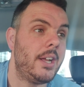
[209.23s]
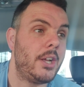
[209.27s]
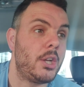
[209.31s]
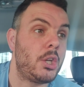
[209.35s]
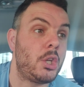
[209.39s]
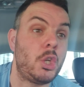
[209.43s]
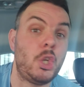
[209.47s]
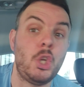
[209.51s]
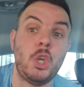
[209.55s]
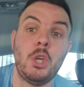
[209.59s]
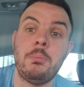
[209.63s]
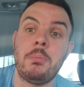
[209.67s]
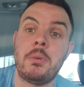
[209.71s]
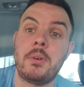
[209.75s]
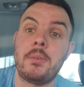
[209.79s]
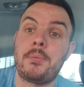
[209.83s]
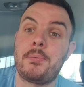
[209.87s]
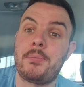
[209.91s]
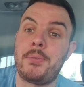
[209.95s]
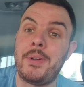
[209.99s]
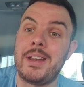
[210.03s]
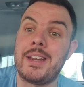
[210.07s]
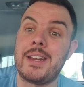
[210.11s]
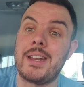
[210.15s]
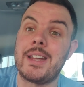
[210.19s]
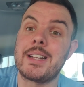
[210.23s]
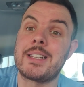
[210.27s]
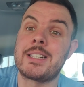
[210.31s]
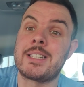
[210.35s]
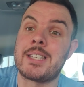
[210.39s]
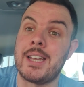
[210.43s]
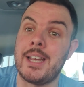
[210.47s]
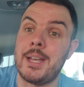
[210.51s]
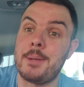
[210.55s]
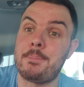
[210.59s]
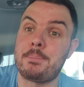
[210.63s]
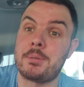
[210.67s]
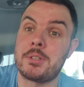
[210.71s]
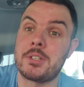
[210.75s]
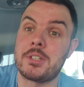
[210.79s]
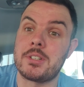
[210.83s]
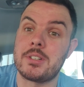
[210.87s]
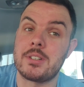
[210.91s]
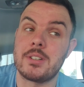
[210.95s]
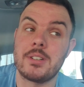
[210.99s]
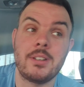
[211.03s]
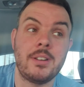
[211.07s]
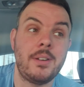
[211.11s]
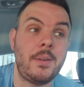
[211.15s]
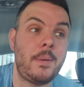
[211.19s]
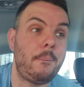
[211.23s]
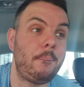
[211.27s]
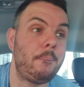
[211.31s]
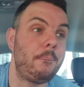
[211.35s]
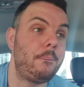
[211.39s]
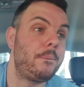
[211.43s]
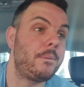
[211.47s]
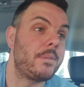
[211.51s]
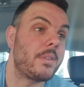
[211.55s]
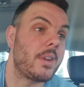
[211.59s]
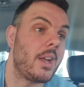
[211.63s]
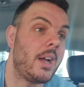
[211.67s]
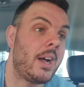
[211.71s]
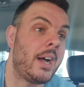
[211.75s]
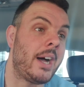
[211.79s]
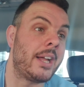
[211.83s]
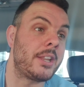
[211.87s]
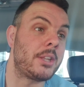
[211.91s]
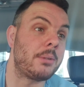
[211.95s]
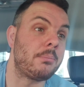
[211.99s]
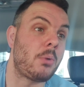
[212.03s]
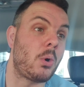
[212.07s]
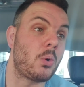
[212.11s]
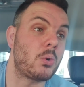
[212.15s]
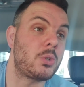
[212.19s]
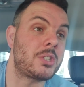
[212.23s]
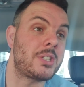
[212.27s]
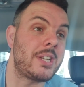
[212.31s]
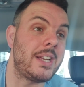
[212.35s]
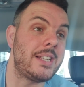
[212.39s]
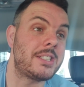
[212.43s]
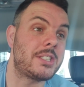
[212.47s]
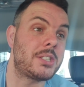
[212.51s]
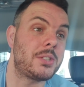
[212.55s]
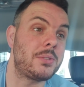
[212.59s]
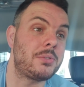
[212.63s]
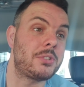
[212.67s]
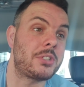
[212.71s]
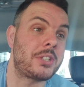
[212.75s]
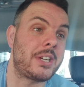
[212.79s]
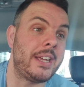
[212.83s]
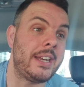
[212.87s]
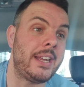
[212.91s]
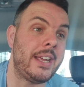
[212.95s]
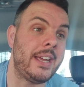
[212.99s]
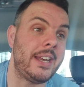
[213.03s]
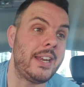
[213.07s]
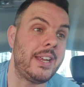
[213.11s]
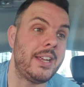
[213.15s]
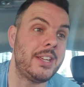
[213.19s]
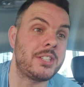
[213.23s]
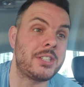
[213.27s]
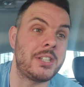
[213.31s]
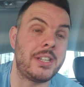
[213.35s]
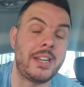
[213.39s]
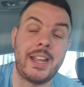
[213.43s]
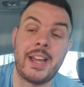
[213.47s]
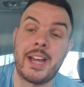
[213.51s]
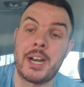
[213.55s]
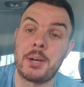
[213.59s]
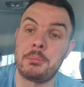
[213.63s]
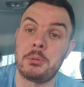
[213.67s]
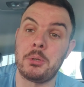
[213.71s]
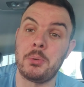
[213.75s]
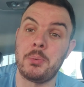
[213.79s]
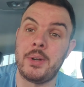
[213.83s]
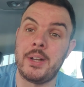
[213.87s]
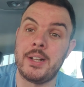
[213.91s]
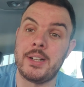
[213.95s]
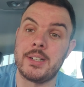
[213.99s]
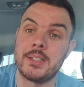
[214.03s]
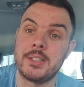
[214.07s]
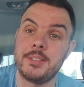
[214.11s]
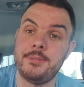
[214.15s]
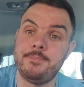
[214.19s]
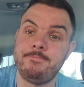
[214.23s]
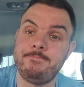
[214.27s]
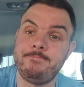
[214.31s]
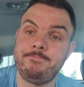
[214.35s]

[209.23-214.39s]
Human fingertips are the most sensitive skin areas in the animal world.